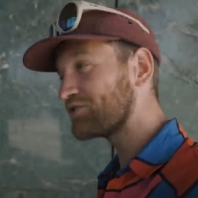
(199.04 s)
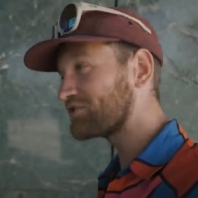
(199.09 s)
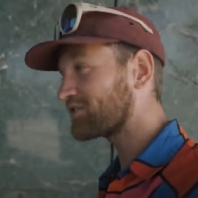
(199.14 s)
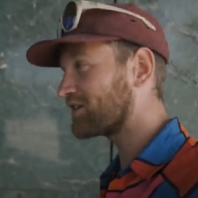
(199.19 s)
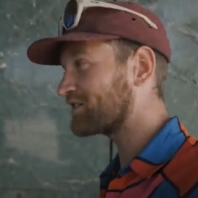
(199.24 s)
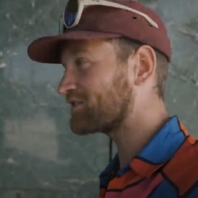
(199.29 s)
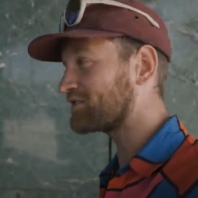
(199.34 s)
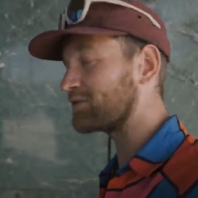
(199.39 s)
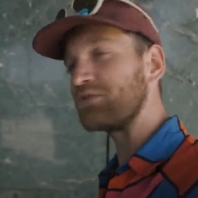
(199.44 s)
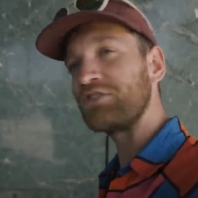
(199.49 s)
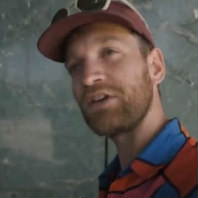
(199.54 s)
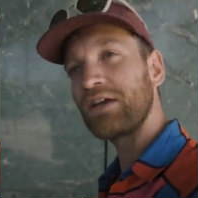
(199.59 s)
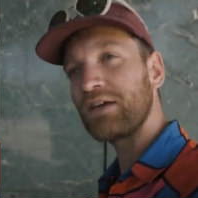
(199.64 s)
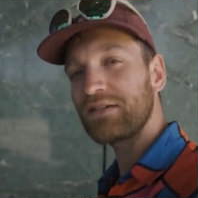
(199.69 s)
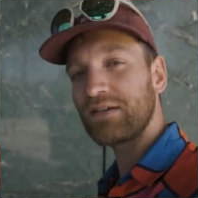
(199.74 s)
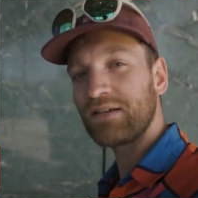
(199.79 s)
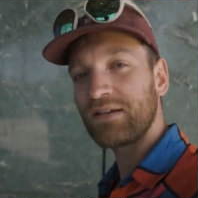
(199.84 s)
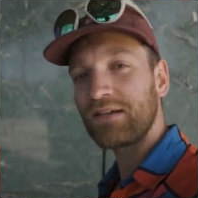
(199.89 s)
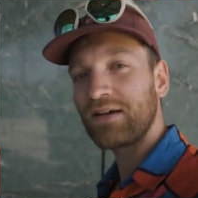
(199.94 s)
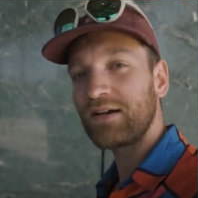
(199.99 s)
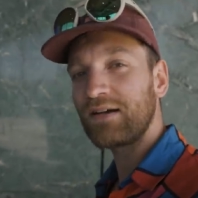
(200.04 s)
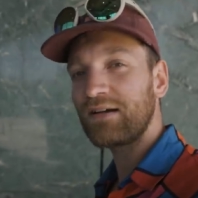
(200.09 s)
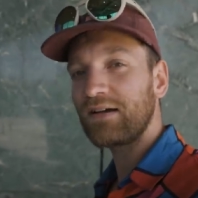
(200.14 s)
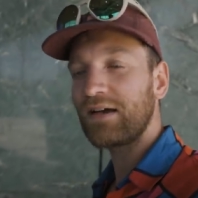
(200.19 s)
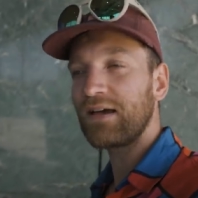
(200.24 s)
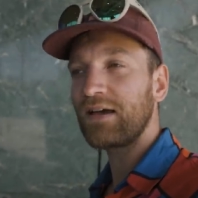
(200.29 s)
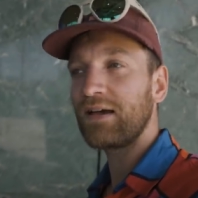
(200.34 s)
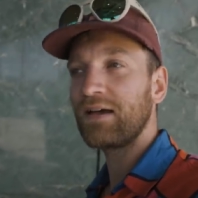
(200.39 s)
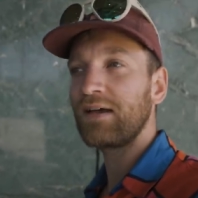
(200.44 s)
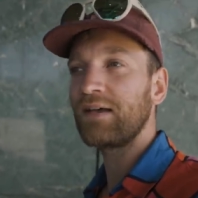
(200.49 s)
also got some gels in there
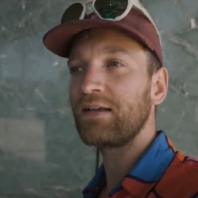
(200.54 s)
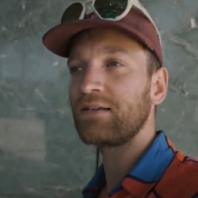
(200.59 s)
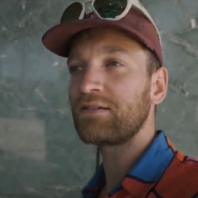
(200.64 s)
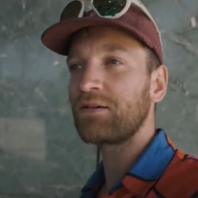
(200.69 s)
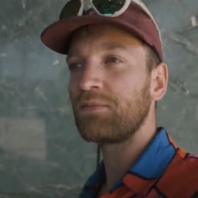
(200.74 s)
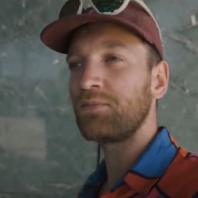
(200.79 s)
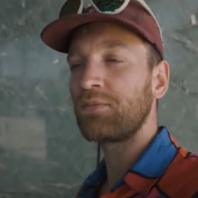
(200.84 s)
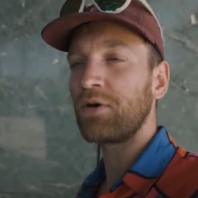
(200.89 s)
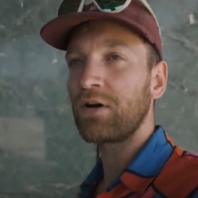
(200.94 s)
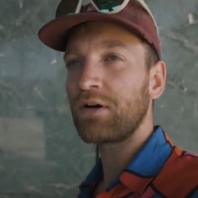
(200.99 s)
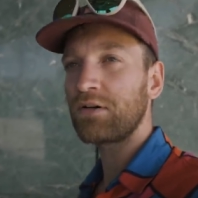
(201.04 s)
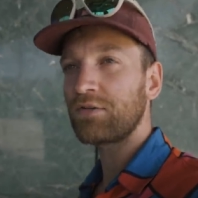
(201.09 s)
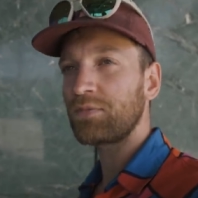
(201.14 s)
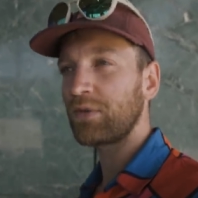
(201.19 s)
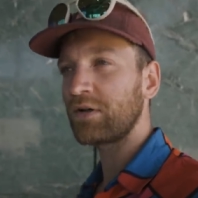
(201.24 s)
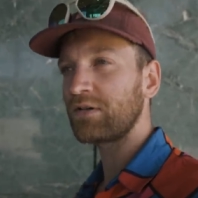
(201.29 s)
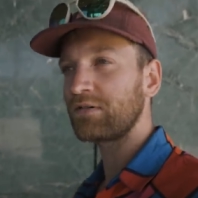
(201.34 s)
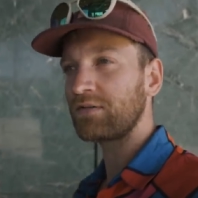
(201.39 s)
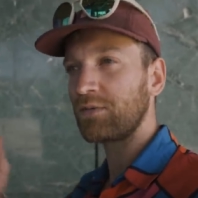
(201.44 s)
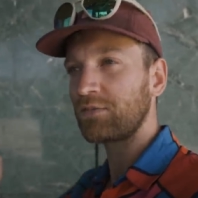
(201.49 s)
and some bars because